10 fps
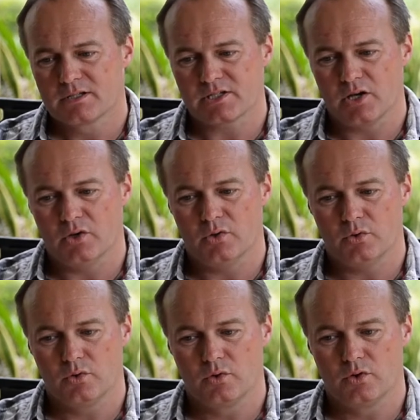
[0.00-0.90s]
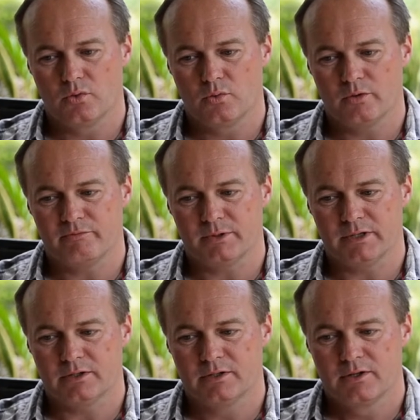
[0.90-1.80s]
So we've
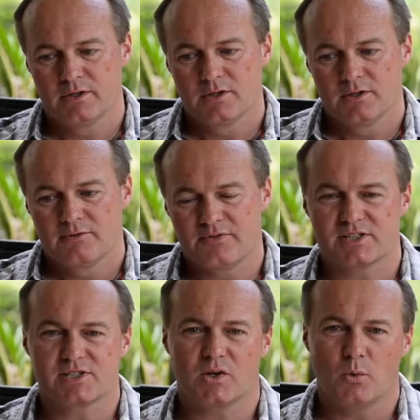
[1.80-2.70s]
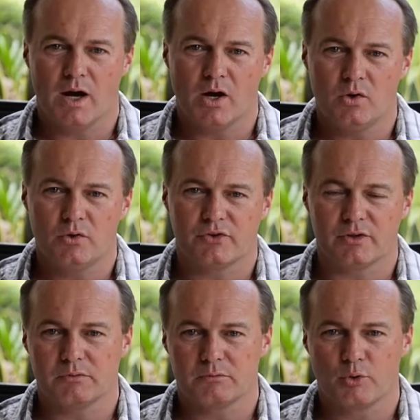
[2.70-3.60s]
been fixing wells
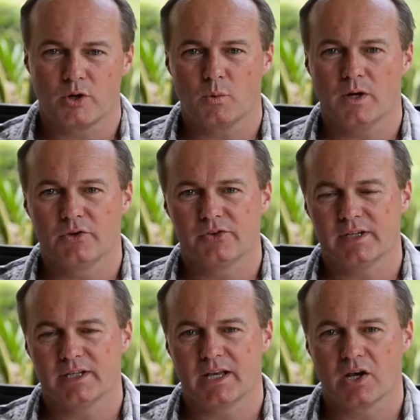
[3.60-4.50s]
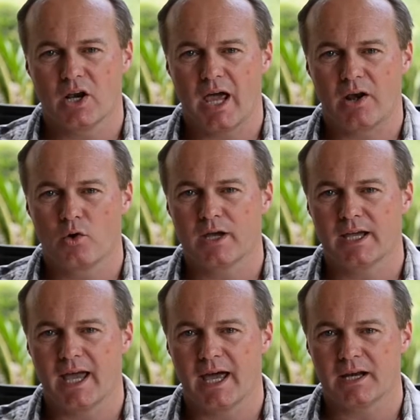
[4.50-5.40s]
and putting wells in, and
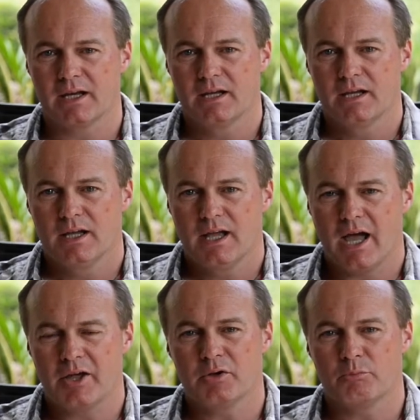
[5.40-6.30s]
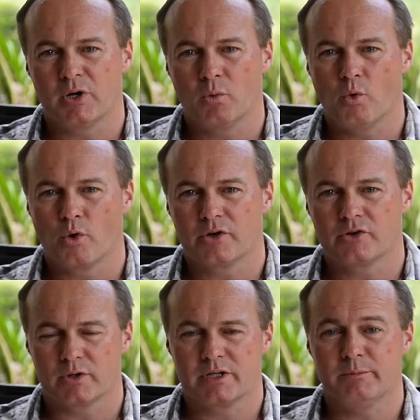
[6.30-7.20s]
looking at how you bring water
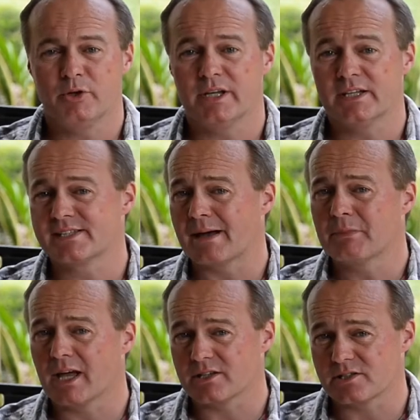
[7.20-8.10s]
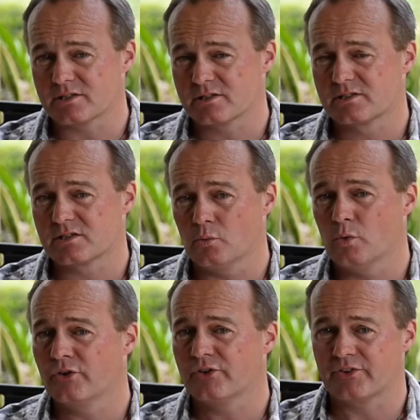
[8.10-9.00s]
to a community. In some cases, the
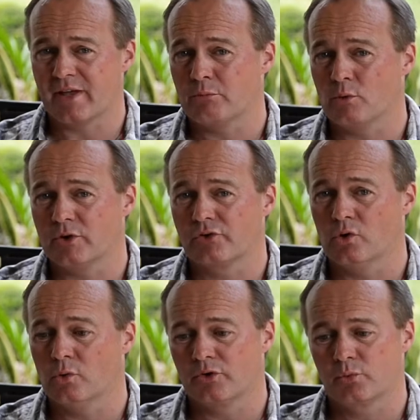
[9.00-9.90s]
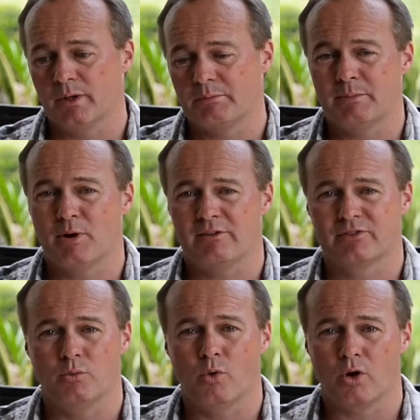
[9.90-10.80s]
worst example we saw was where people have
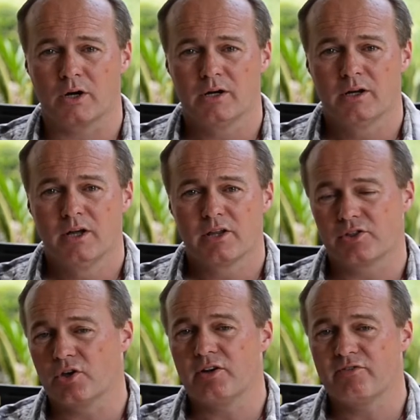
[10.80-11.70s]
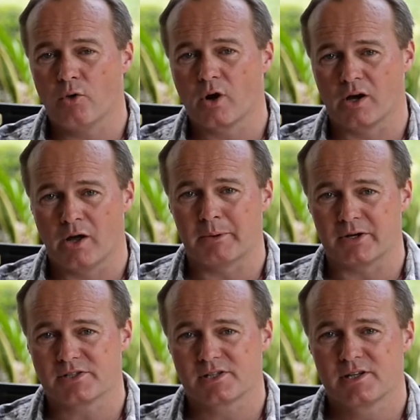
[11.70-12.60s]
to walk 34
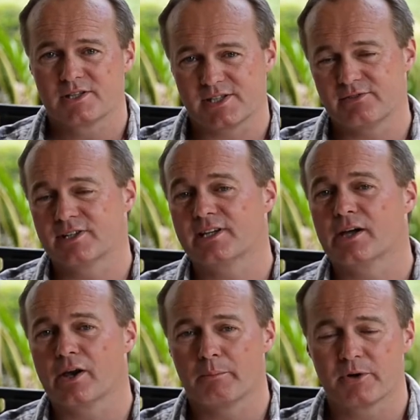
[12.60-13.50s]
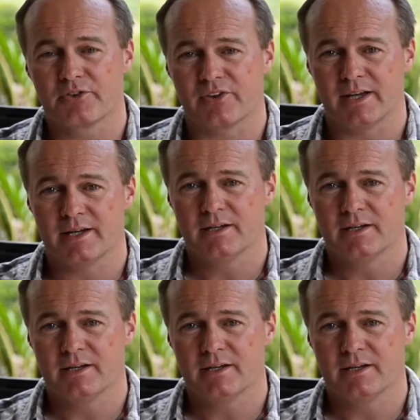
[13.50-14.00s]
kilometres, 17 kilometres there,